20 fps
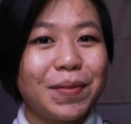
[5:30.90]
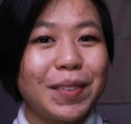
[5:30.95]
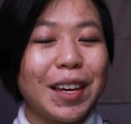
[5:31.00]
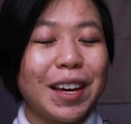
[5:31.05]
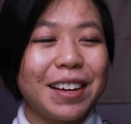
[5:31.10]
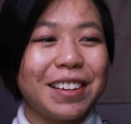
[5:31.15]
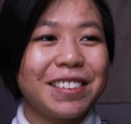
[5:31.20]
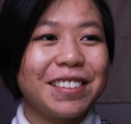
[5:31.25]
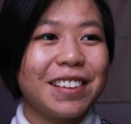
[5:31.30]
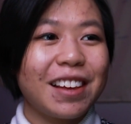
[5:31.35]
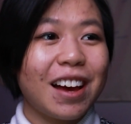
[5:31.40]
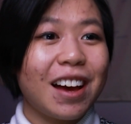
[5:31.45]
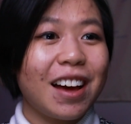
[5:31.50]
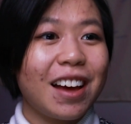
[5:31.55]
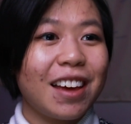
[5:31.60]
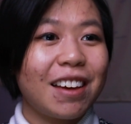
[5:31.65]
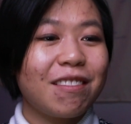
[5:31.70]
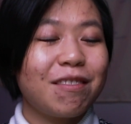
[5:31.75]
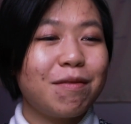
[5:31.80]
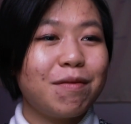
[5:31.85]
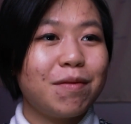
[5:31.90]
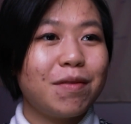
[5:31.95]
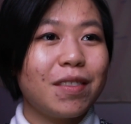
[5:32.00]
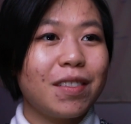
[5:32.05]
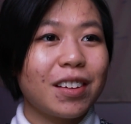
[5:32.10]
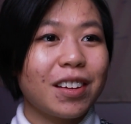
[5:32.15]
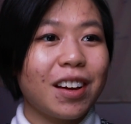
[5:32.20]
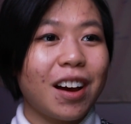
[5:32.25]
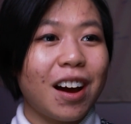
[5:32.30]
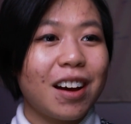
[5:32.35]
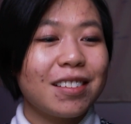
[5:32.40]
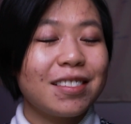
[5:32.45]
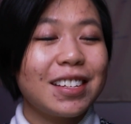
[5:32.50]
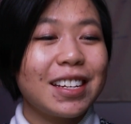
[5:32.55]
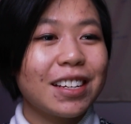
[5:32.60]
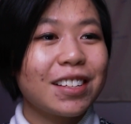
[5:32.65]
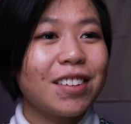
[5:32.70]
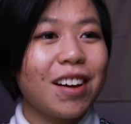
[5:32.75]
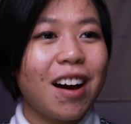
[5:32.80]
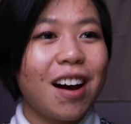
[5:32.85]
Yes, I've gotten
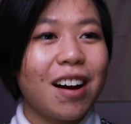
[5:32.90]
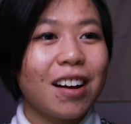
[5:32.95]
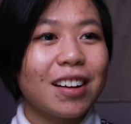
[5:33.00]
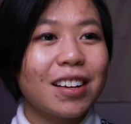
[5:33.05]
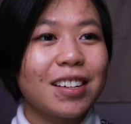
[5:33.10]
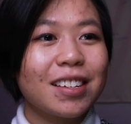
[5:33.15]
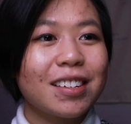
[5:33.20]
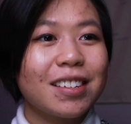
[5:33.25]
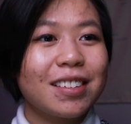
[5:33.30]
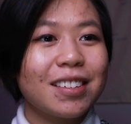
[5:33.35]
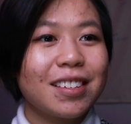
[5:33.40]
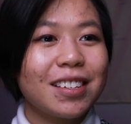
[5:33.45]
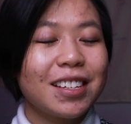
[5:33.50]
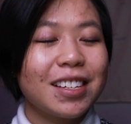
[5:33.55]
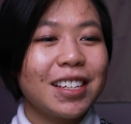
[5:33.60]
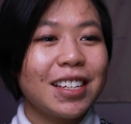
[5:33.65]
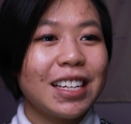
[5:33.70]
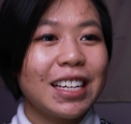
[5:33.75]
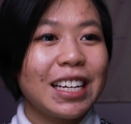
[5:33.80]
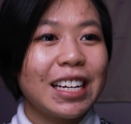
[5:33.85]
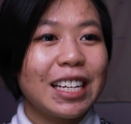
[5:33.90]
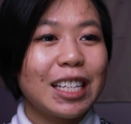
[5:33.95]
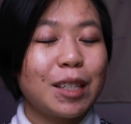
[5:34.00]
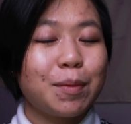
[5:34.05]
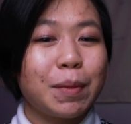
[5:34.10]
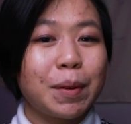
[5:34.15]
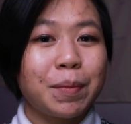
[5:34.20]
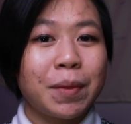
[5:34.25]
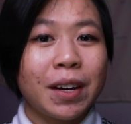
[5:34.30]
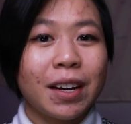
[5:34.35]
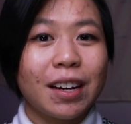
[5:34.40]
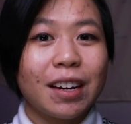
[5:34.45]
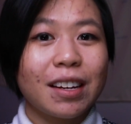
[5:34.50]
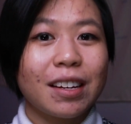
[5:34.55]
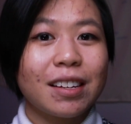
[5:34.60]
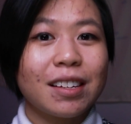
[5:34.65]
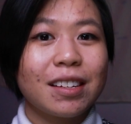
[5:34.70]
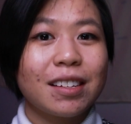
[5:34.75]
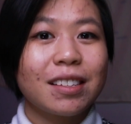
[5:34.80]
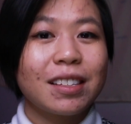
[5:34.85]
TikTok. It's been
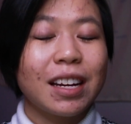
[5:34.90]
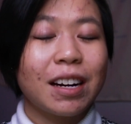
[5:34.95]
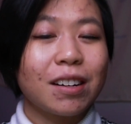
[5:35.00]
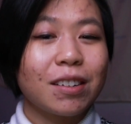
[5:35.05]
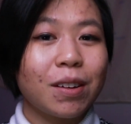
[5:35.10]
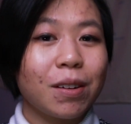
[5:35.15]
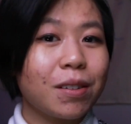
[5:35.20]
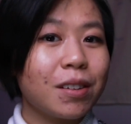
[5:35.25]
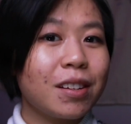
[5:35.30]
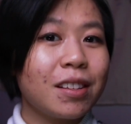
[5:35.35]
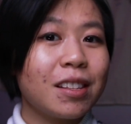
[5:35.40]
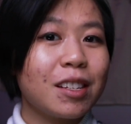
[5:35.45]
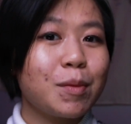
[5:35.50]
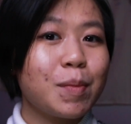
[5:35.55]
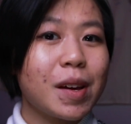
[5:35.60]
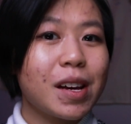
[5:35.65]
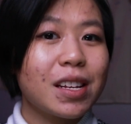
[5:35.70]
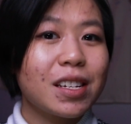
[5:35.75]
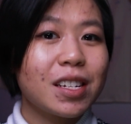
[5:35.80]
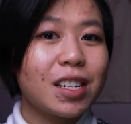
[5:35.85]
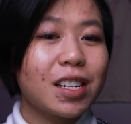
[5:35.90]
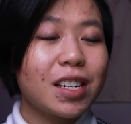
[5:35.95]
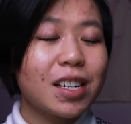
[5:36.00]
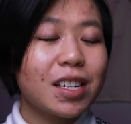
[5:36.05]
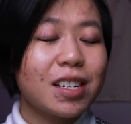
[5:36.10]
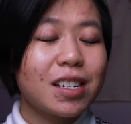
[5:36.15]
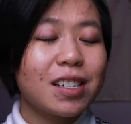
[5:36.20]
my serotonin this past year.